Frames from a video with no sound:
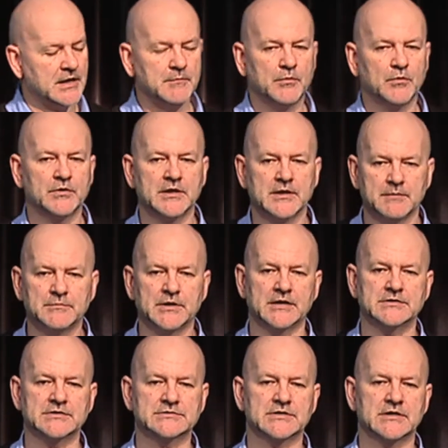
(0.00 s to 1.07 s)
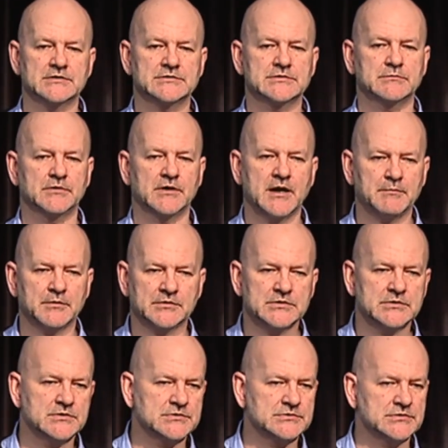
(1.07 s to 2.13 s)
airborne EM data sets. So we're able
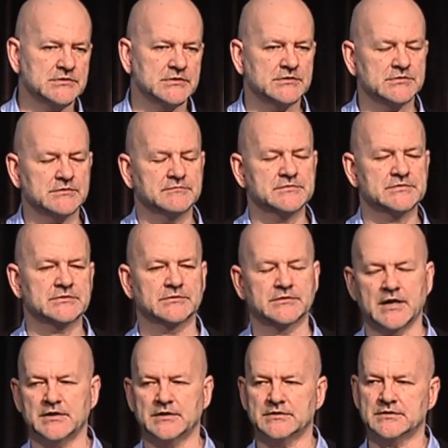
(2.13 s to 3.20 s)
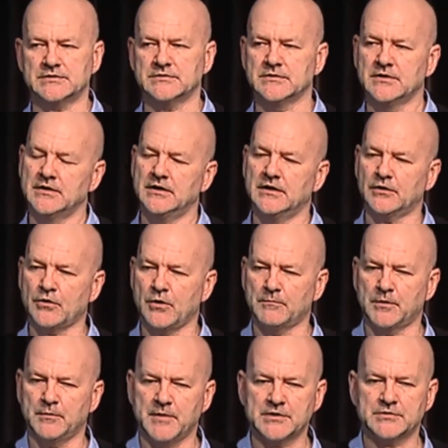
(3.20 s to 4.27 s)
to use the geophysical data in a
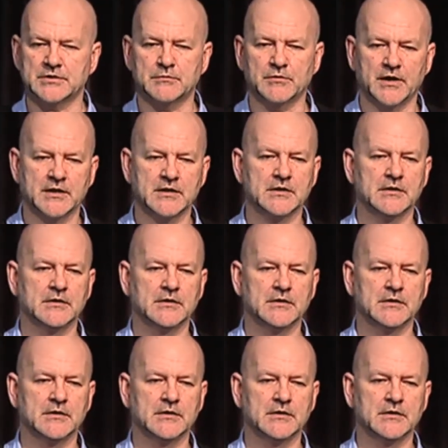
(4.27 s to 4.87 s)
complementary way